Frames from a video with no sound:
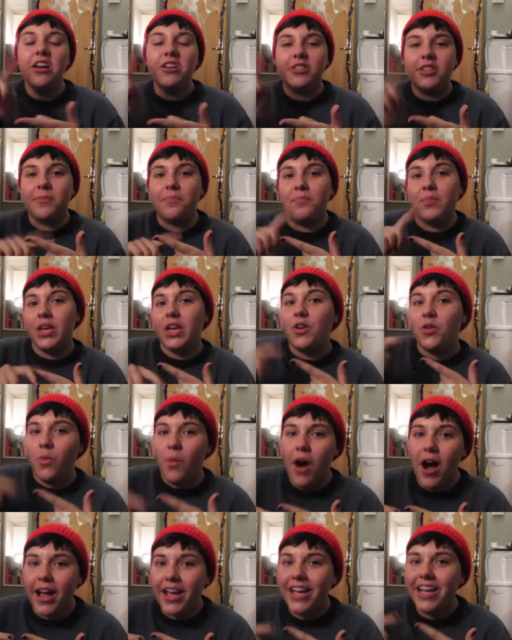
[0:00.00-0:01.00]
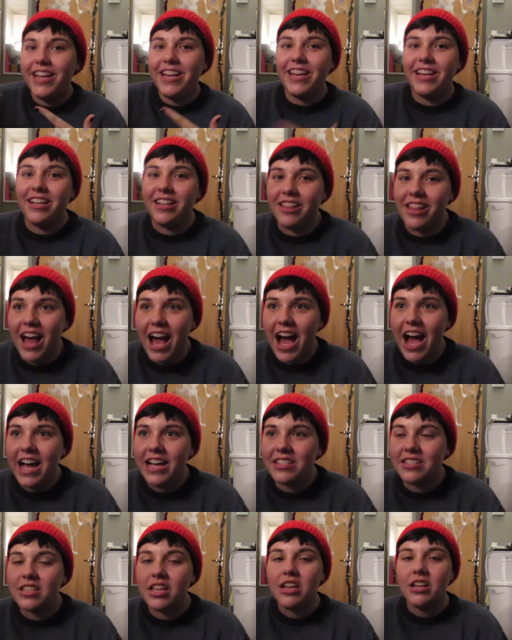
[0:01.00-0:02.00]
to be quiet in
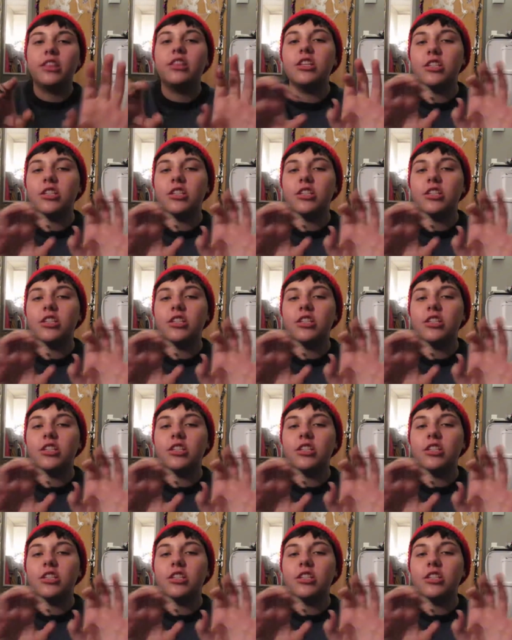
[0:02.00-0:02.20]
class.